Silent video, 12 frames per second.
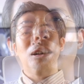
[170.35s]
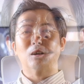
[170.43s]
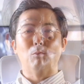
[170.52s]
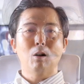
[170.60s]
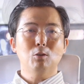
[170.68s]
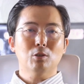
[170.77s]

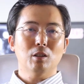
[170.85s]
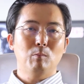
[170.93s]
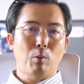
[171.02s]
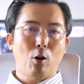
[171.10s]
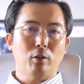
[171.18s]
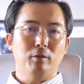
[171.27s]
the most
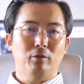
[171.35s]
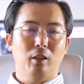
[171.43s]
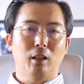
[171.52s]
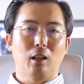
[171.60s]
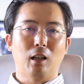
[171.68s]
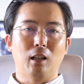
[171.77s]
important
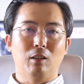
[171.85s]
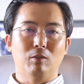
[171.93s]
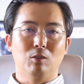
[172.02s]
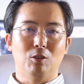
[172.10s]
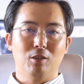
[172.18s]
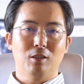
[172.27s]
thing I have
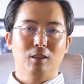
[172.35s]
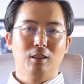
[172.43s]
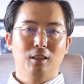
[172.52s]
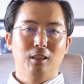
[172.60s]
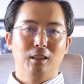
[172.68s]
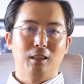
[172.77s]
learned
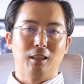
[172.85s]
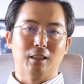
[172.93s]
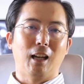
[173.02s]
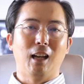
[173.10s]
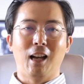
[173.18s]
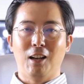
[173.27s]
is I